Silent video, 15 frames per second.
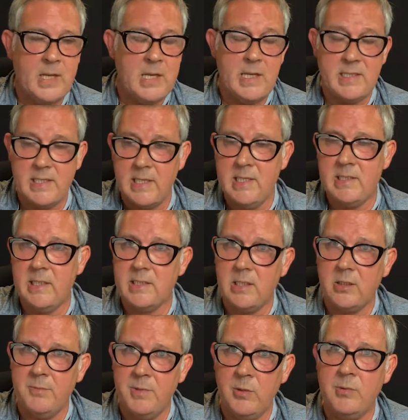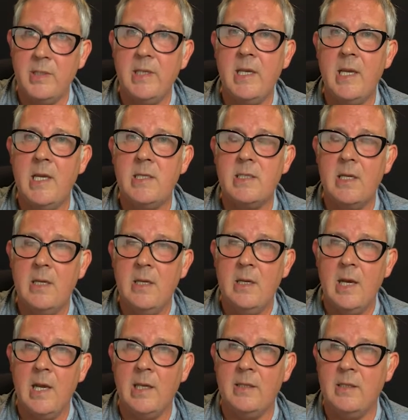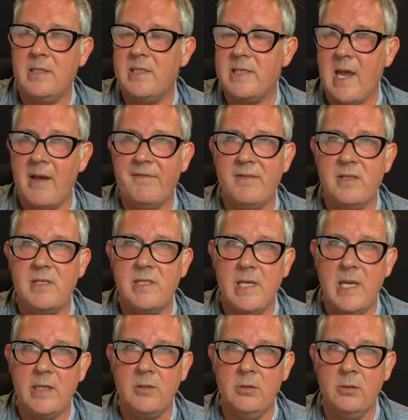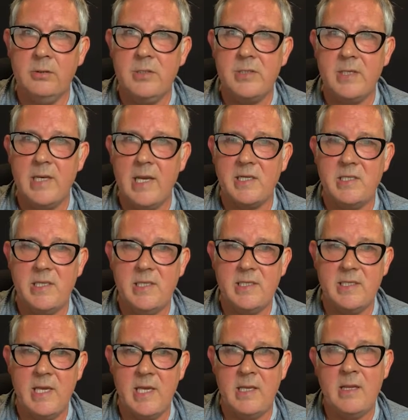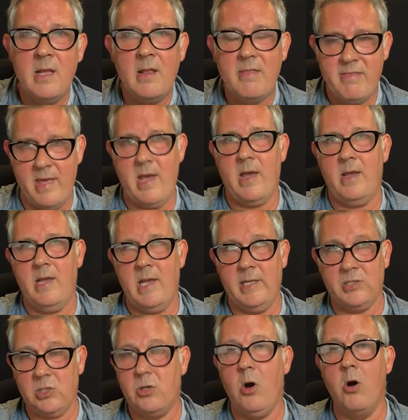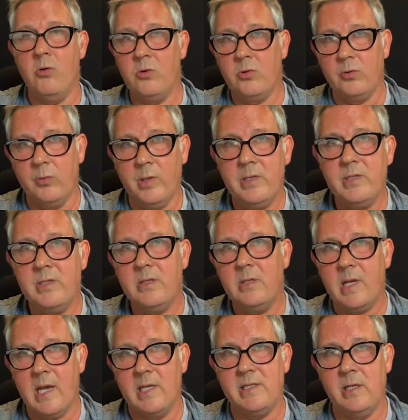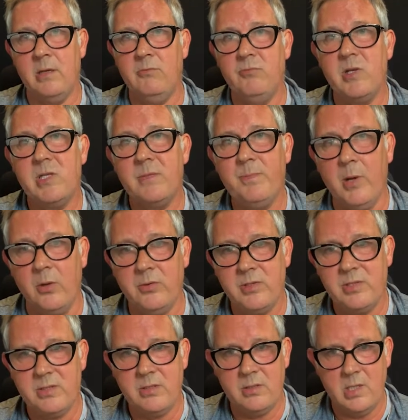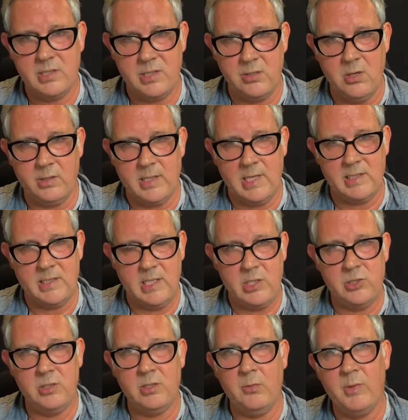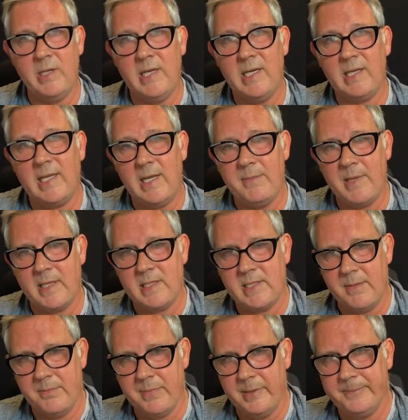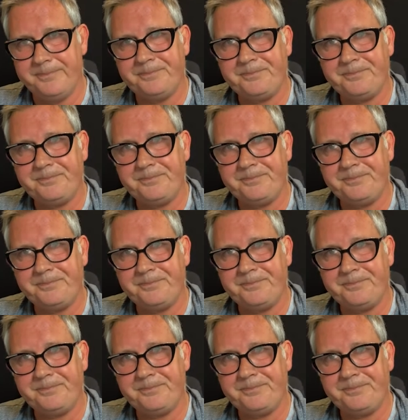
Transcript: it's easier to communicate, and staff and stakeholders can actually see that it's congruent as a response as an organisation. And we need to keep that simple.